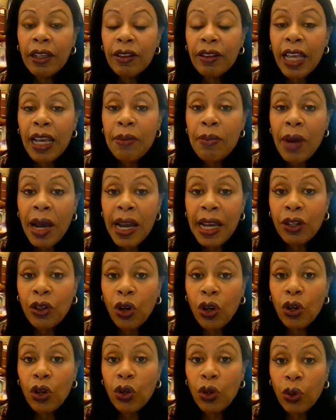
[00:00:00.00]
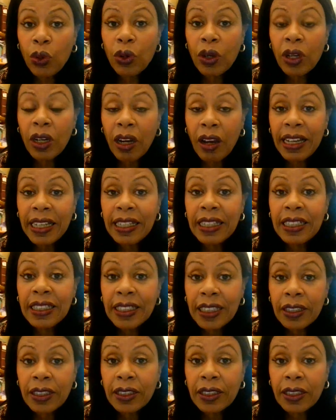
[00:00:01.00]
they might not look like
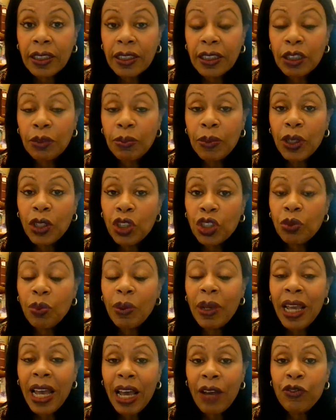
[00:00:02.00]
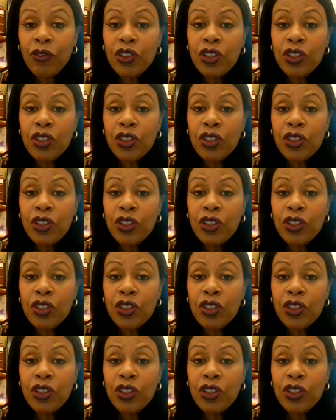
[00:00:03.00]
citizens because we have